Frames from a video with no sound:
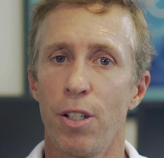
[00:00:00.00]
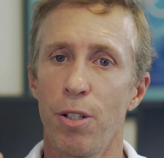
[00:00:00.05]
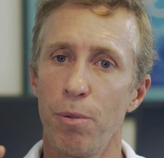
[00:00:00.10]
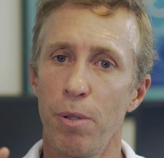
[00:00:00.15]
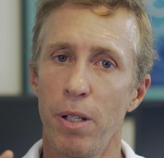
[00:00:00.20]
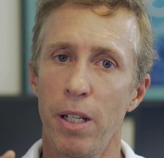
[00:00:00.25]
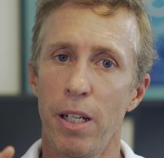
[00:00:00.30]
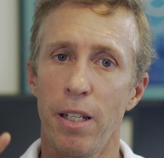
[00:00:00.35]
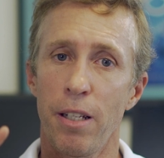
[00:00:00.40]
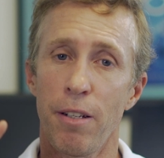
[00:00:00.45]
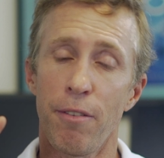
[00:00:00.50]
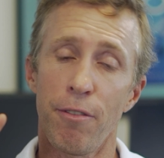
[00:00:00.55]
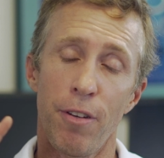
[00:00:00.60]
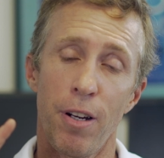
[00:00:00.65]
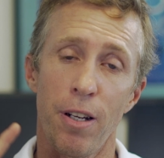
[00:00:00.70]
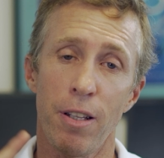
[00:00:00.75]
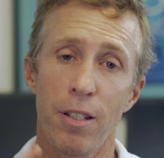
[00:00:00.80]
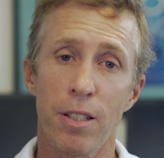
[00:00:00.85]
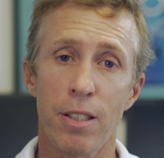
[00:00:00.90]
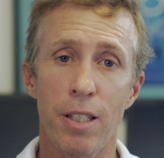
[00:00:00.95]
you will eat in
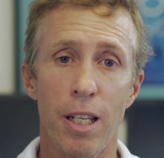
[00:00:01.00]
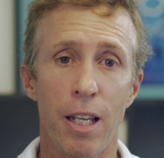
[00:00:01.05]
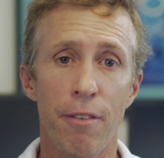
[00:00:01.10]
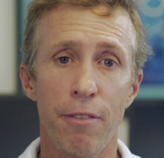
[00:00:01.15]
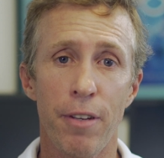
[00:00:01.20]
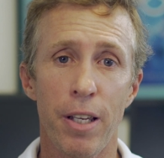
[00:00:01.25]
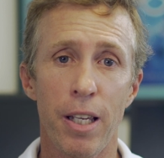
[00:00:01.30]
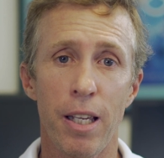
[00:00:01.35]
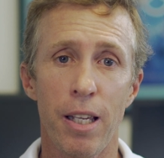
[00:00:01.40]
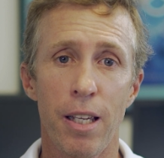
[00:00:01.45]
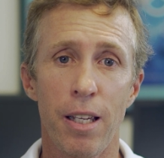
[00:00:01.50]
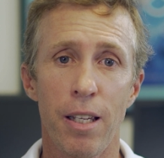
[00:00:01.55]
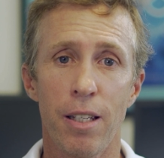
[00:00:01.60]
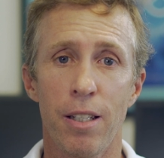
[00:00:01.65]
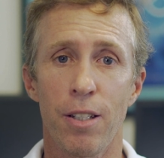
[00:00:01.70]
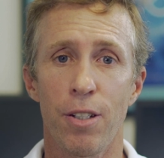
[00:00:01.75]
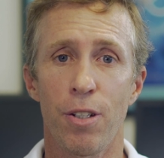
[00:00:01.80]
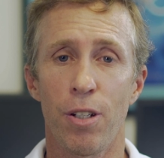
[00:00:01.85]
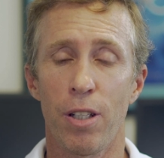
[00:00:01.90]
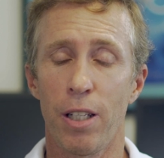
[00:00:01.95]
front of the
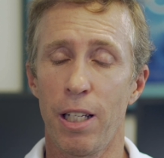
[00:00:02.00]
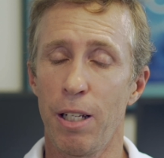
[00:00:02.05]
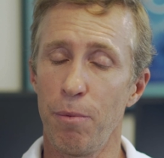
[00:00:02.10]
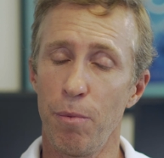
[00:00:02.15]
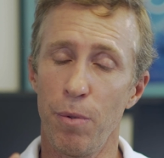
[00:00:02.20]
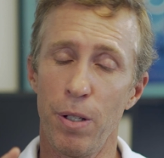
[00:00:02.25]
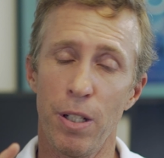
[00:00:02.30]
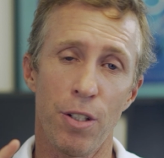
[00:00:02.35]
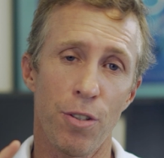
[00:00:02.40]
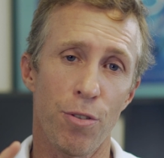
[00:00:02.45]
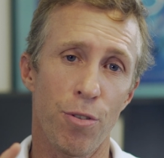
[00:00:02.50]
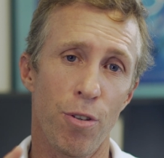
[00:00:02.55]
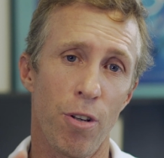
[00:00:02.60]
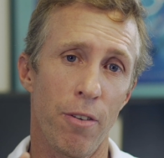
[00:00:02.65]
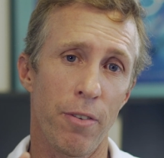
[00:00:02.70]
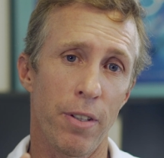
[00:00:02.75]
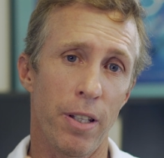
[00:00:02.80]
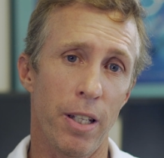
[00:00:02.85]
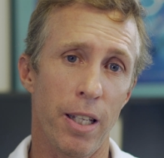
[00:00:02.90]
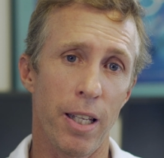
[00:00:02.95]
TV, you'll eat when you're
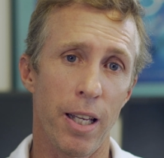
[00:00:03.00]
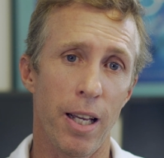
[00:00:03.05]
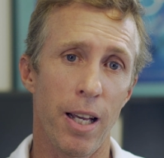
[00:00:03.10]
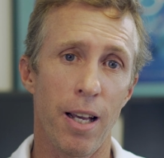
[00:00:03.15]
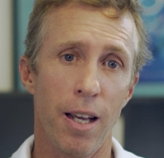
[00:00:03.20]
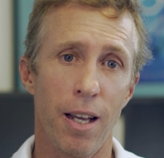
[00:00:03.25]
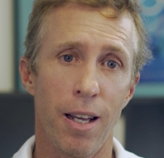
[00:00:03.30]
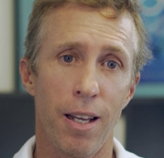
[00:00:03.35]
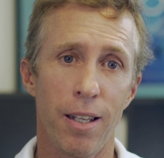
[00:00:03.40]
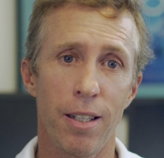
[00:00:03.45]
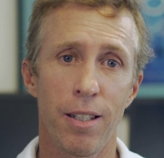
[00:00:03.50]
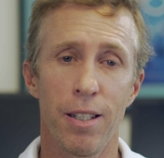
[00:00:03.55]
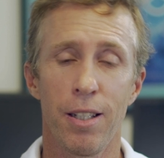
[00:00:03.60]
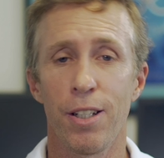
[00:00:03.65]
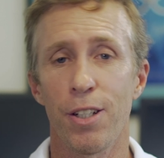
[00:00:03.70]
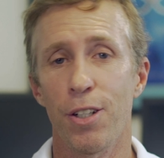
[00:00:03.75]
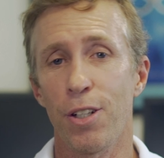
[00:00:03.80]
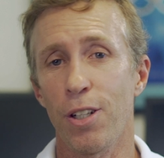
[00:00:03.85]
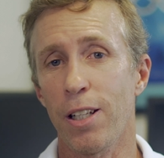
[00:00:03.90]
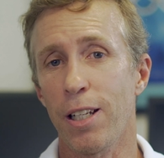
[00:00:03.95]
driving the car,
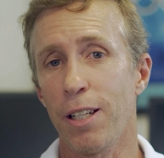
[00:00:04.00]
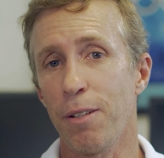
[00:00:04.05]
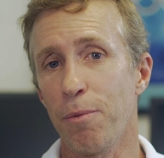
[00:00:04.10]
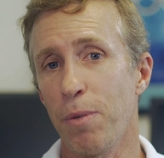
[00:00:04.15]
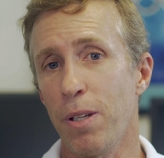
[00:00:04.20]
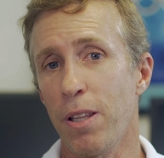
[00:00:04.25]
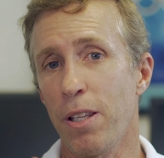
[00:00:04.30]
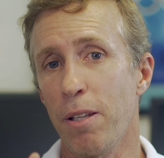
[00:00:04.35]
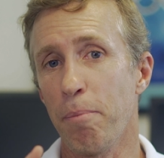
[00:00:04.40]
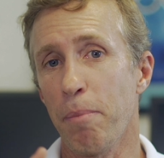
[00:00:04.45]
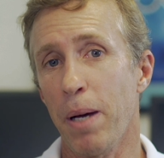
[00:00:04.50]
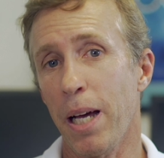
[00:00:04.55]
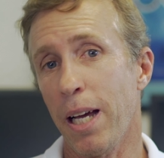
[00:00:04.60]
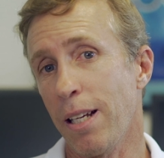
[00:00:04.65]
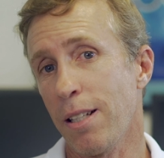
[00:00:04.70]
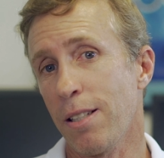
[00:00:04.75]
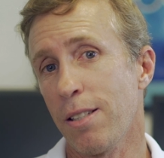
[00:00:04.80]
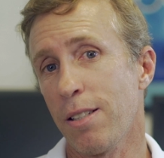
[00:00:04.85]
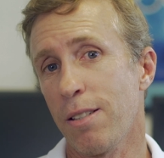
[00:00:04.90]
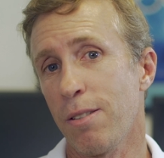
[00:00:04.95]
you'll eat with your
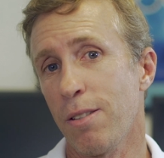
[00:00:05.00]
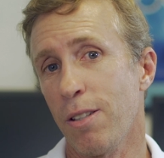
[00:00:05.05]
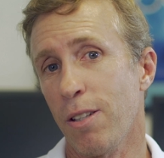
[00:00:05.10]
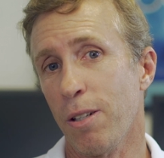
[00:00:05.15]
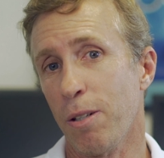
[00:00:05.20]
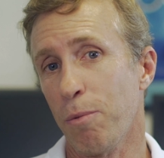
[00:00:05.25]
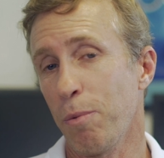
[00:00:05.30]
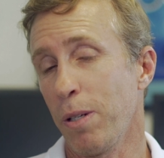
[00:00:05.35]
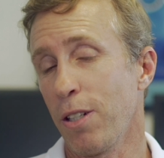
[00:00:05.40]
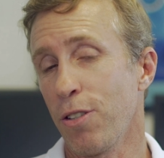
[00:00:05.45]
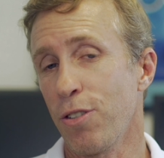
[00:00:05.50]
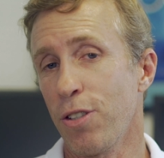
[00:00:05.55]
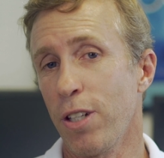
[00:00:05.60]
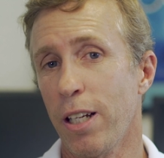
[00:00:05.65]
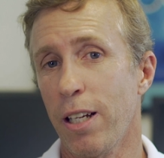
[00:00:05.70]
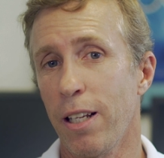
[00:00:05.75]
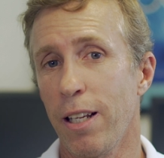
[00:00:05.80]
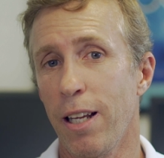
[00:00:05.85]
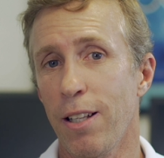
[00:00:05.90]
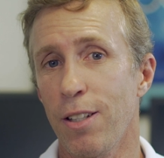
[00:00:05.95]
mates, like when you're
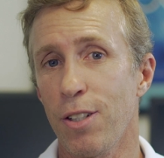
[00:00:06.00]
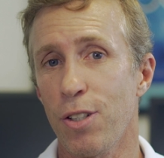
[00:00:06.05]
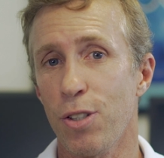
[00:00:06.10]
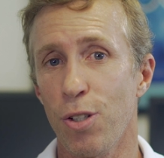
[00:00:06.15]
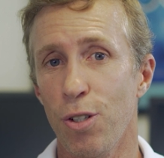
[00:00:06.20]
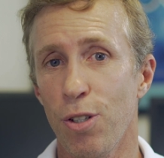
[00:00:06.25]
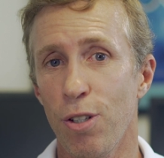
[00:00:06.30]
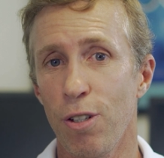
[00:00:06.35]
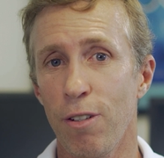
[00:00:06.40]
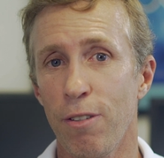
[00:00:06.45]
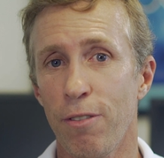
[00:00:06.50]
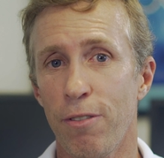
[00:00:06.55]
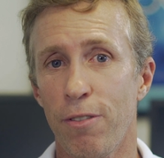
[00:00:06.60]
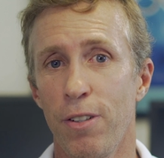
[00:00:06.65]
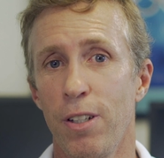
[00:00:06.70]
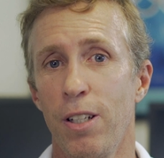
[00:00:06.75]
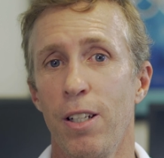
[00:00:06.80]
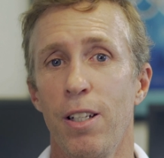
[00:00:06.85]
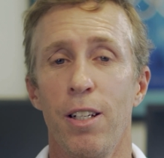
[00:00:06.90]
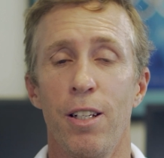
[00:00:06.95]
checking out the surf,
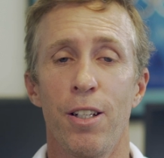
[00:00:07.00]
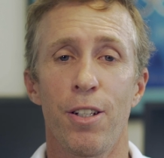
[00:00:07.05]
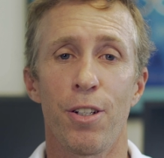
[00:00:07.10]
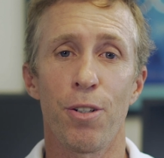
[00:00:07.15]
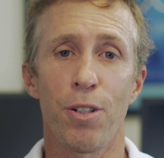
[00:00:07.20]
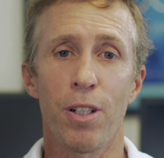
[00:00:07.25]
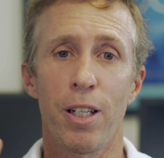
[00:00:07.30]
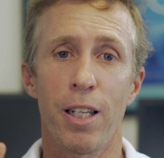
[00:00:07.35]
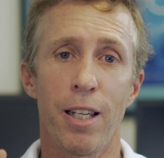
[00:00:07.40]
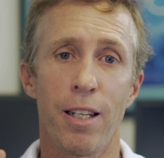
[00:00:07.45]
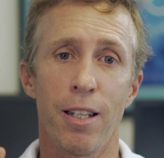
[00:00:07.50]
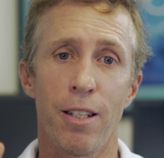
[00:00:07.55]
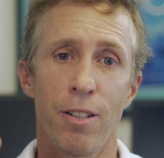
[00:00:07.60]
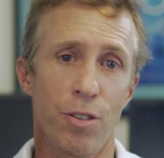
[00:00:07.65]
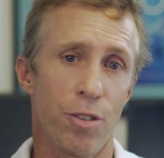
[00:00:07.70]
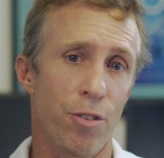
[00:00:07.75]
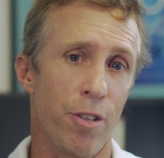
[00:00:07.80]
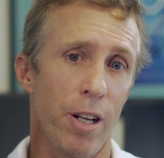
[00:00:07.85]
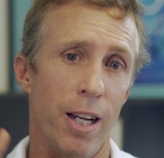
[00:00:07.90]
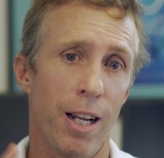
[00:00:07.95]
you'll
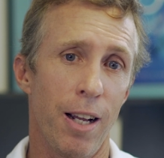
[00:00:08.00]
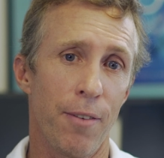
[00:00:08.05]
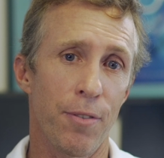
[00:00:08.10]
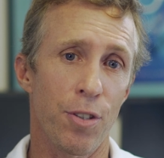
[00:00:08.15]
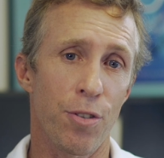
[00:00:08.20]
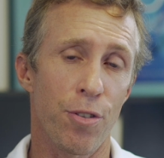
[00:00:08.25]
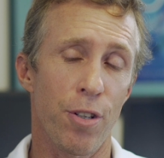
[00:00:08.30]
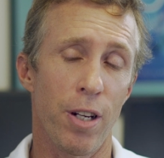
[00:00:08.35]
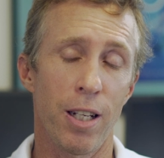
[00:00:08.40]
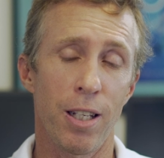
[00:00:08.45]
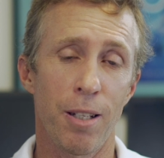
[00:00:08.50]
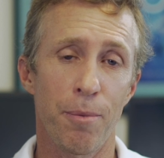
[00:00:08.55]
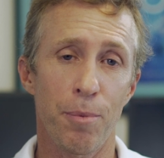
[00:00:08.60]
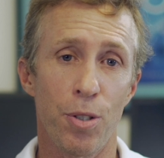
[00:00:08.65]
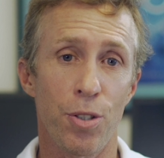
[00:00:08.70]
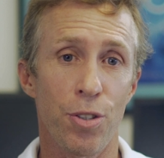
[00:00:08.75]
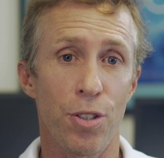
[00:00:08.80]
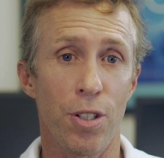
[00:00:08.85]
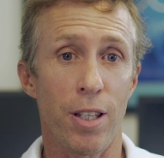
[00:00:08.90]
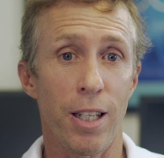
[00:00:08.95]
eat straight after training
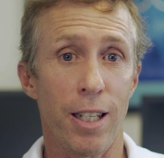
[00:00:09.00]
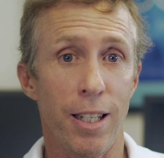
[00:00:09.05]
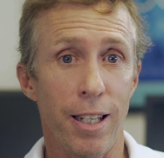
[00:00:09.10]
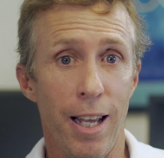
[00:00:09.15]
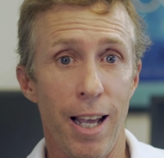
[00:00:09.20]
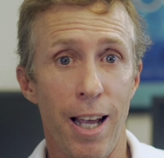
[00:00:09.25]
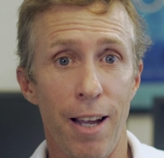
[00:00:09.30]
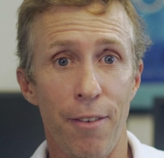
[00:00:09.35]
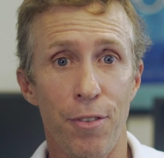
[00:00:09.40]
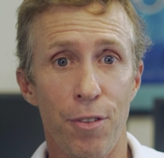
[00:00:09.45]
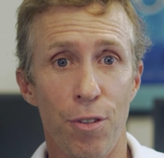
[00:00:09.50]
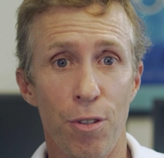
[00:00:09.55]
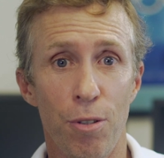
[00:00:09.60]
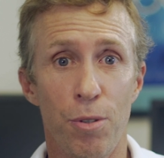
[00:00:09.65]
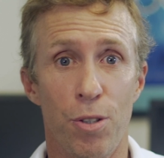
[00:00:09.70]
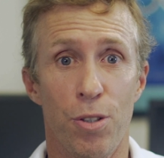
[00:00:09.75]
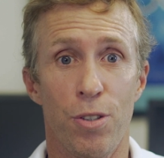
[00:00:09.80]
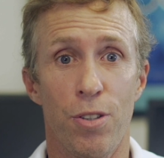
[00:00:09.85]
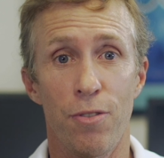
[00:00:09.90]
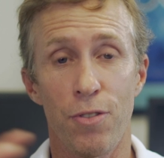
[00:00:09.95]
because you think you have to
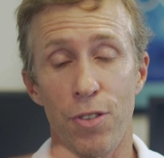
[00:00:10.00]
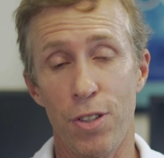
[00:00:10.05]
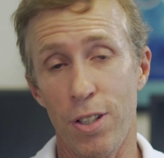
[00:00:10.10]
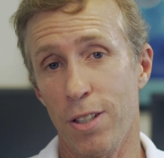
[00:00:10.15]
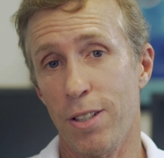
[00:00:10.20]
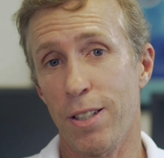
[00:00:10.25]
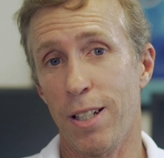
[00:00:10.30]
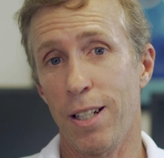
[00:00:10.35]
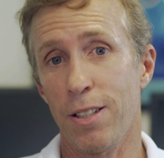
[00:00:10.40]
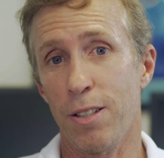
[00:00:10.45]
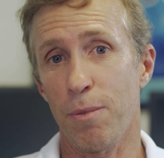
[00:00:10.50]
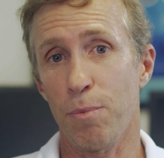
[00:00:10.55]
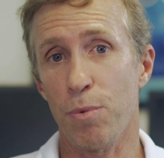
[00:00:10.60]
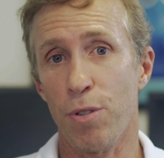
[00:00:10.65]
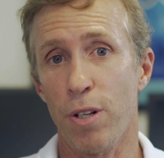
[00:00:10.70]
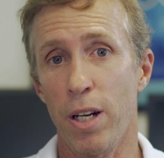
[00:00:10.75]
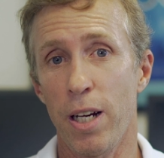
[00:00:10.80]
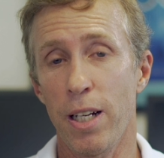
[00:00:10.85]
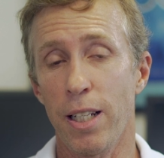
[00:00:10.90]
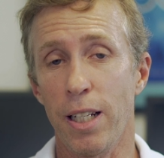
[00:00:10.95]
because you've just done some
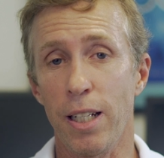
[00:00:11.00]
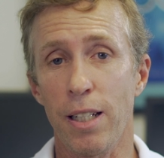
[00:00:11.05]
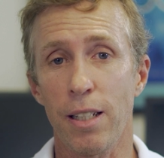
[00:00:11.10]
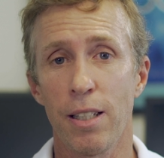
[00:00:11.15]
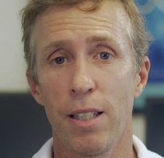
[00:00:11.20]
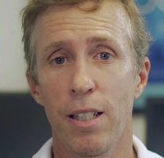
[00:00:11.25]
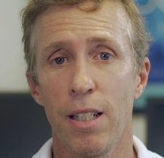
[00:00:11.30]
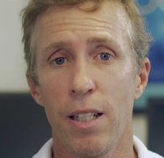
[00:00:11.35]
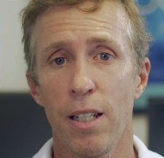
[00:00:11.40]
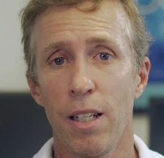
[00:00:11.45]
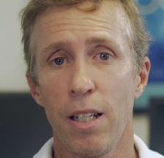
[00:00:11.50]
training.